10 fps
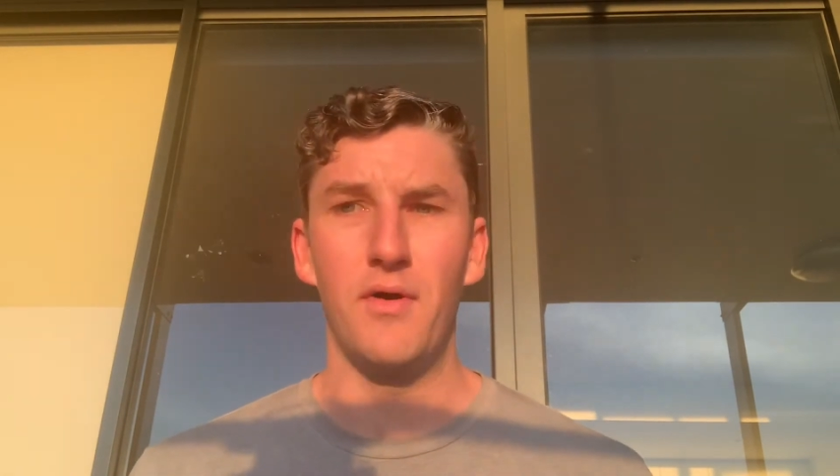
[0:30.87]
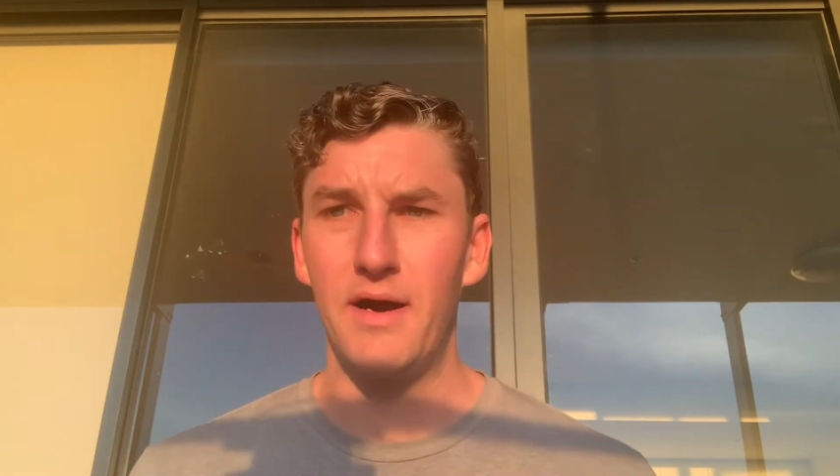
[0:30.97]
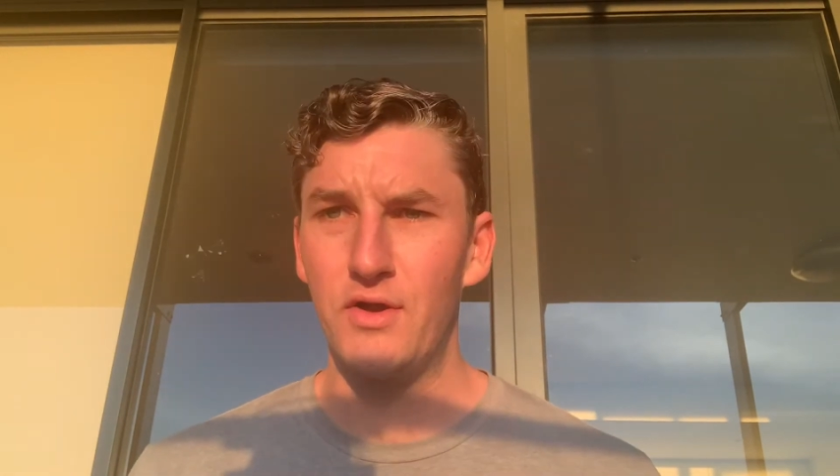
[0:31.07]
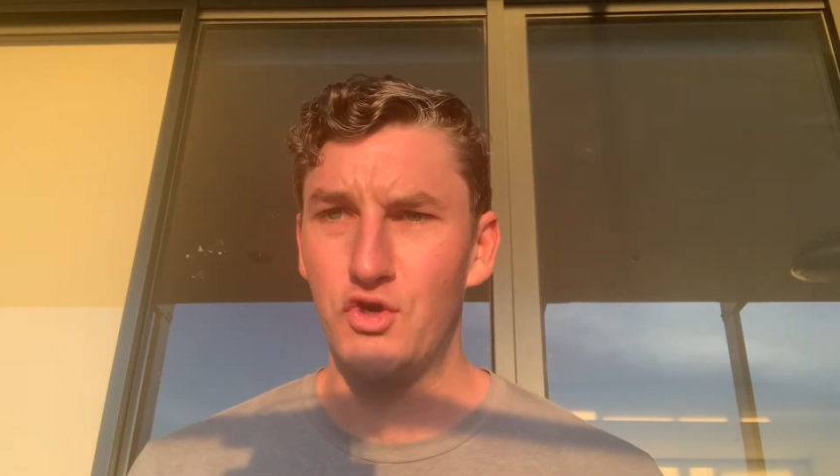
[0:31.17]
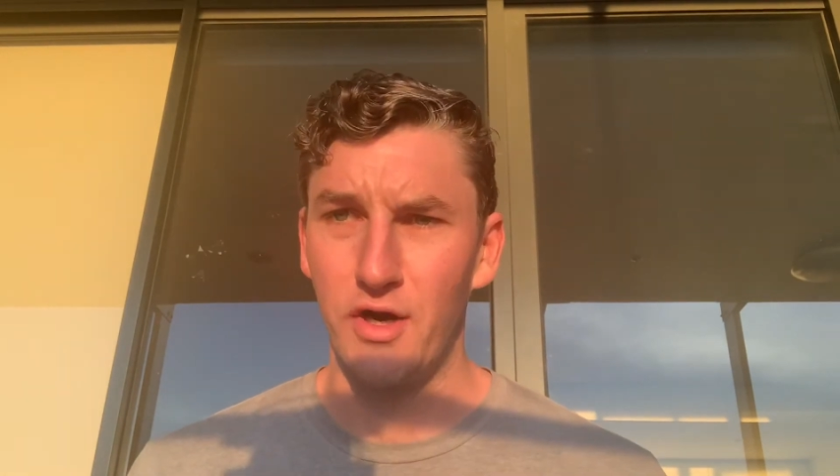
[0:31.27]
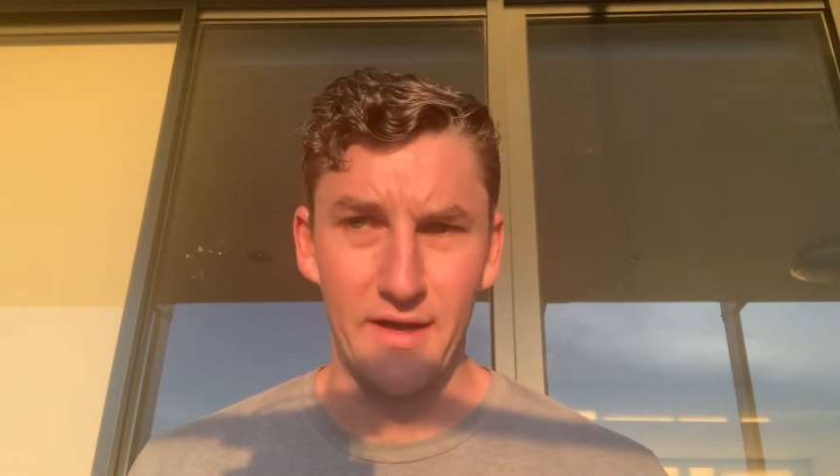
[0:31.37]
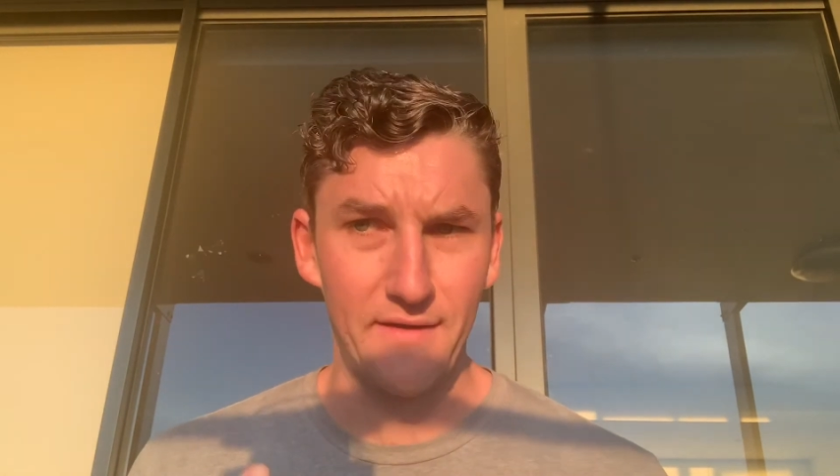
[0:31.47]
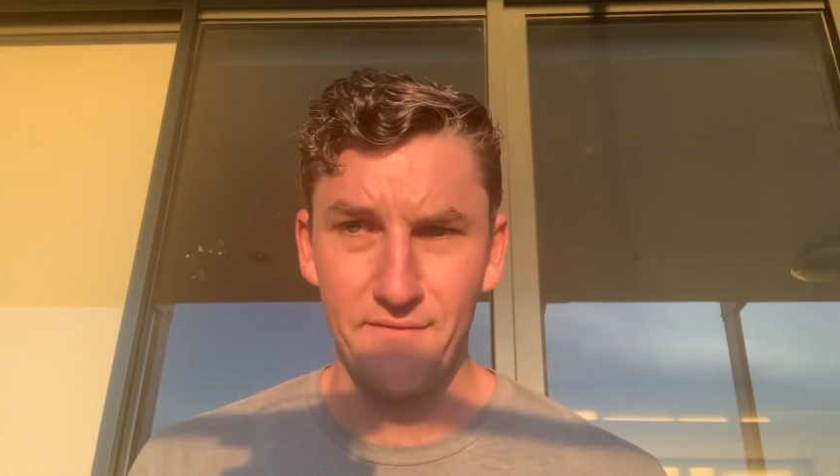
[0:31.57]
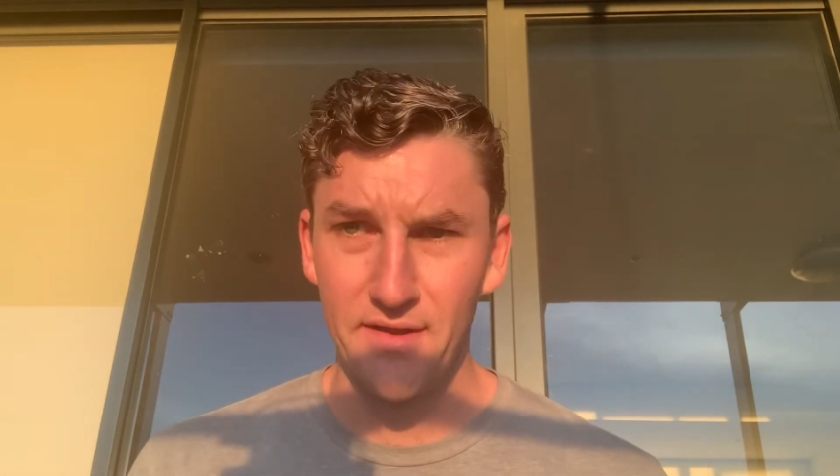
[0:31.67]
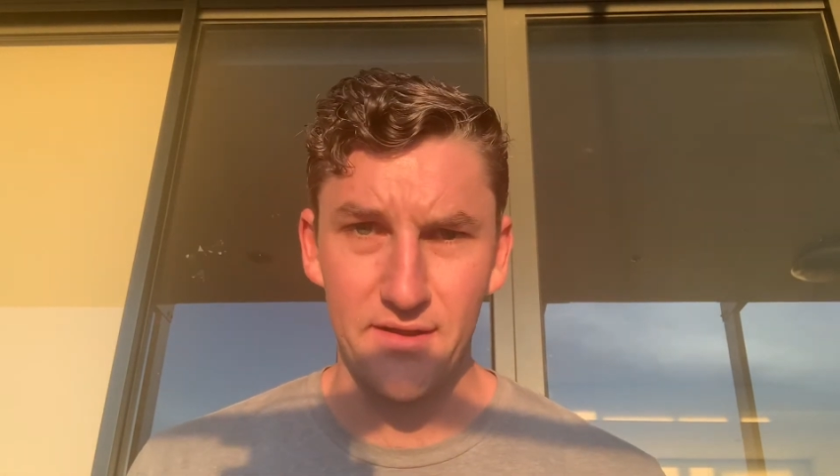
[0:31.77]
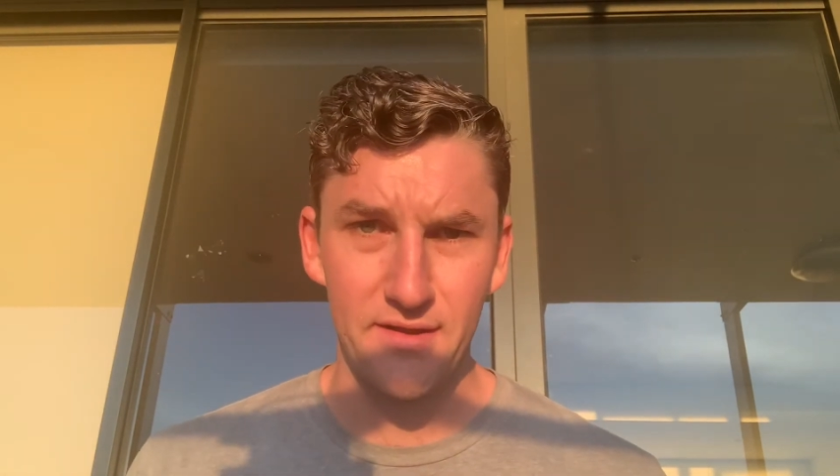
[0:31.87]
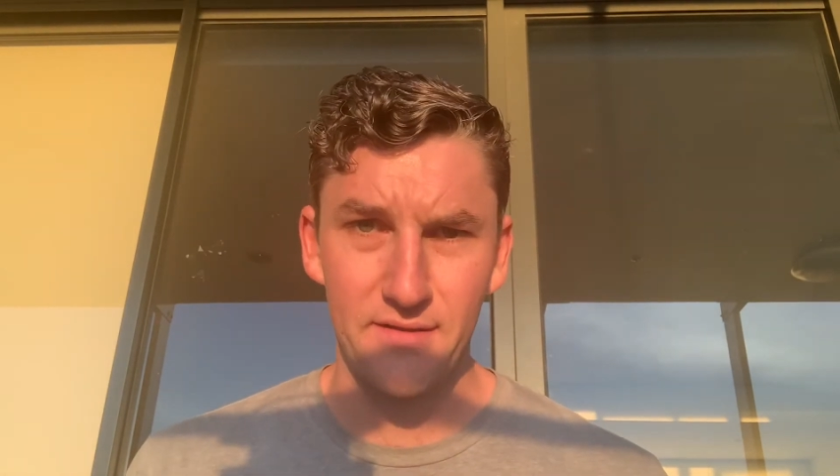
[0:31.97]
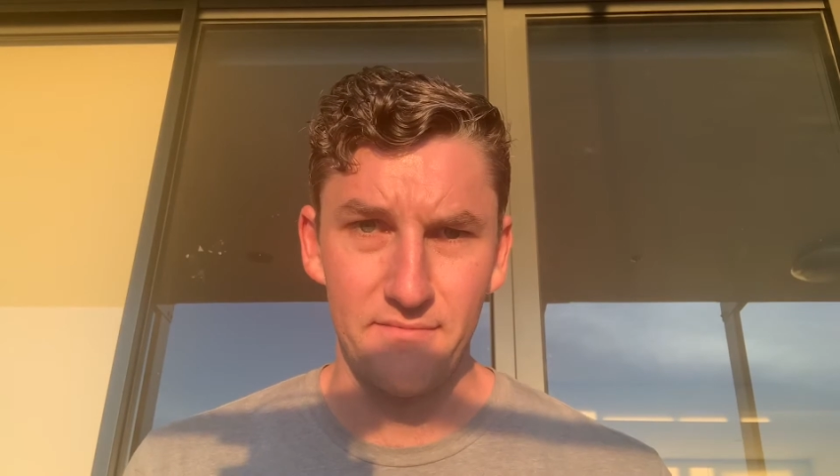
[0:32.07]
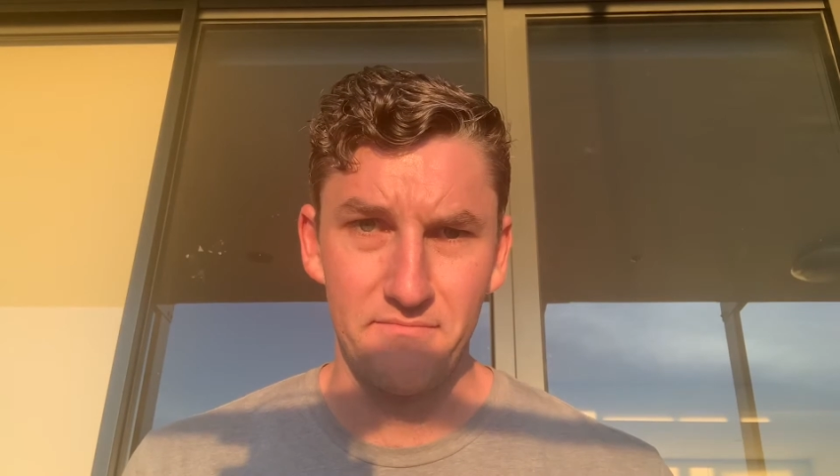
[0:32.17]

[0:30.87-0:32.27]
are trying to convince